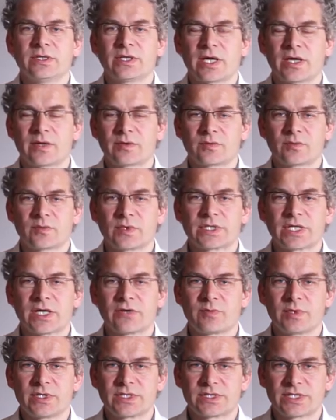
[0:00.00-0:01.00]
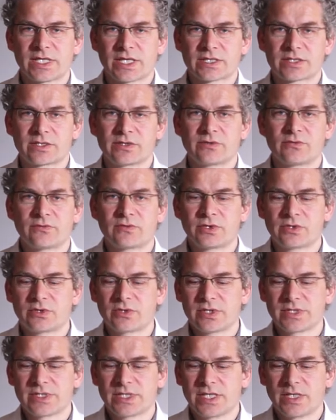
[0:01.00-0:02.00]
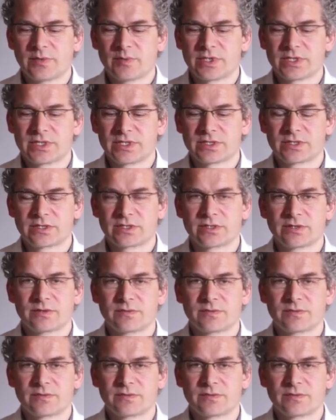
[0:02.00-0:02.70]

and which have been checked for noisy images.